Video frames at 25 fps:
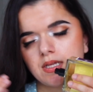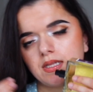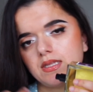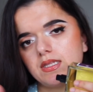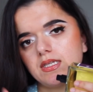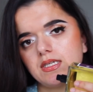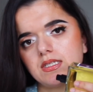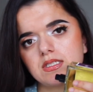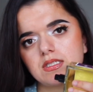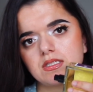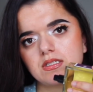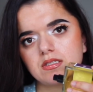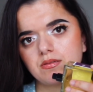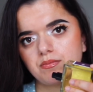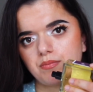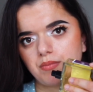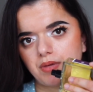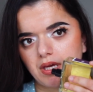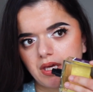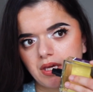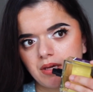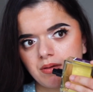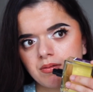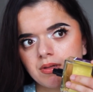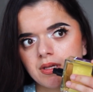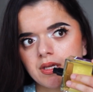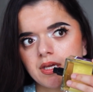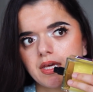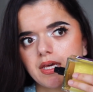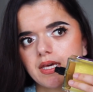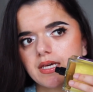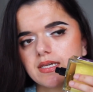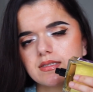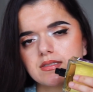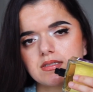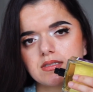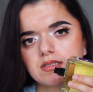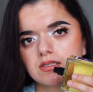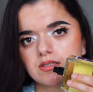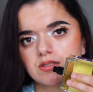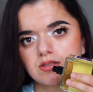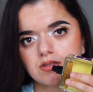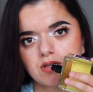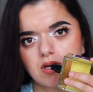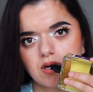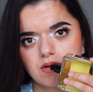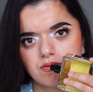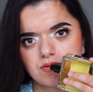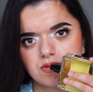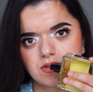This to me isn't a
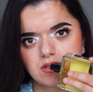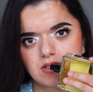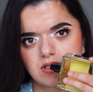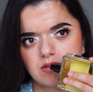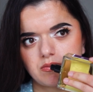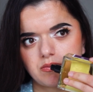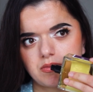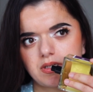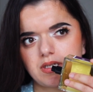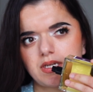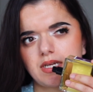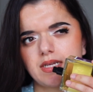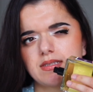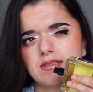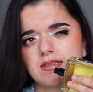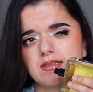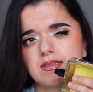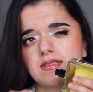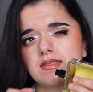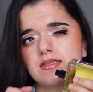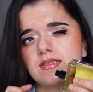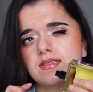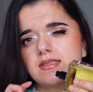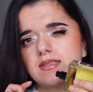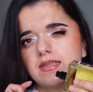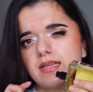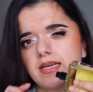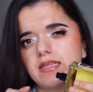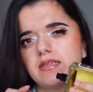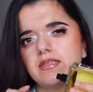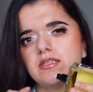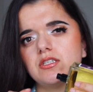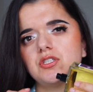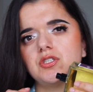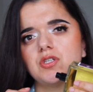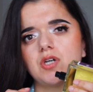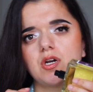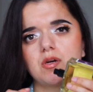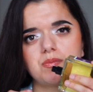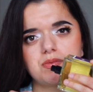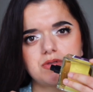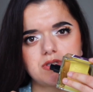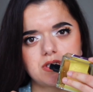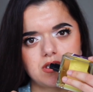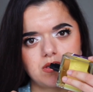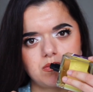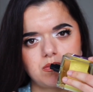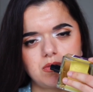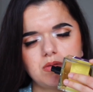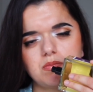soft cinnamon, it's a slightly sharp
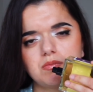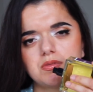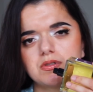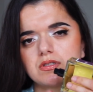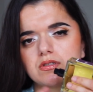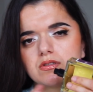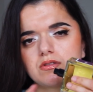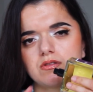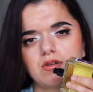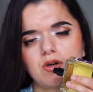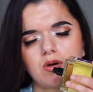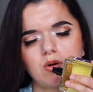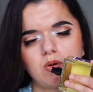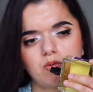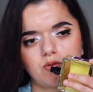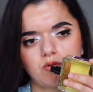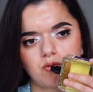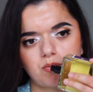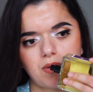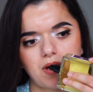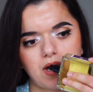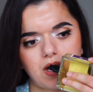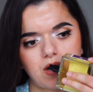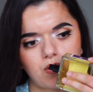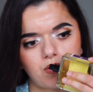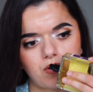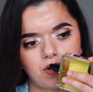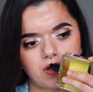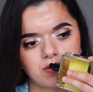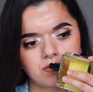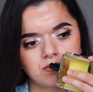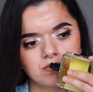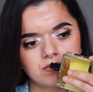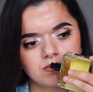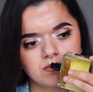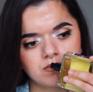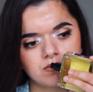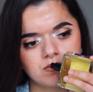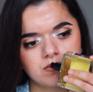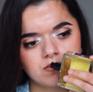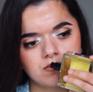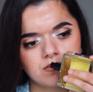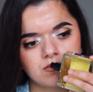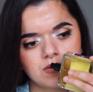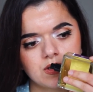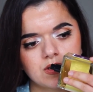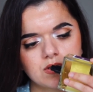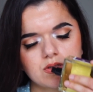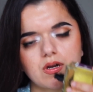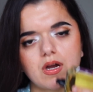cinnamon, but it's not overpowering.
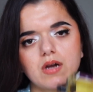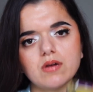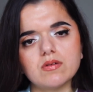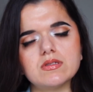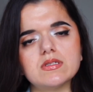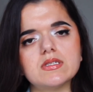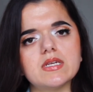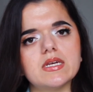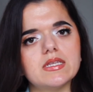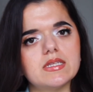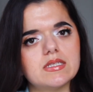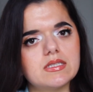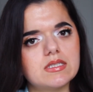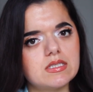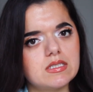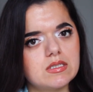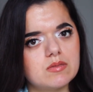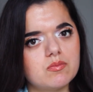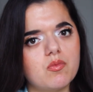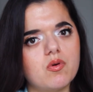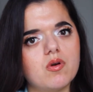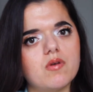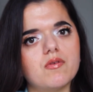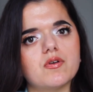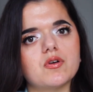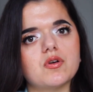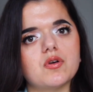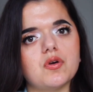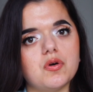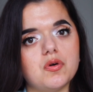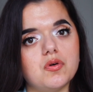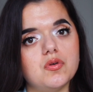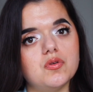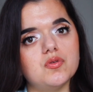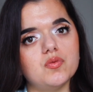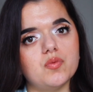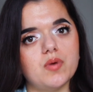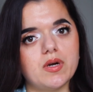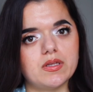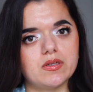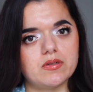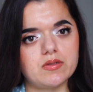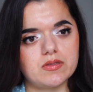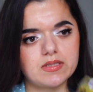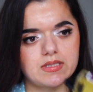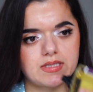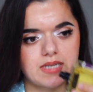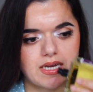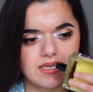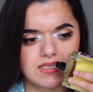So I would say this is more of a cold weather
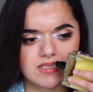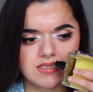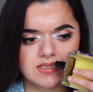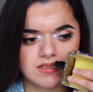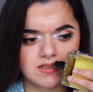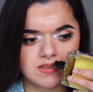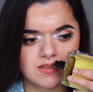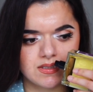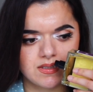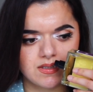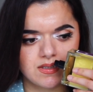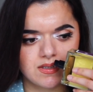scent.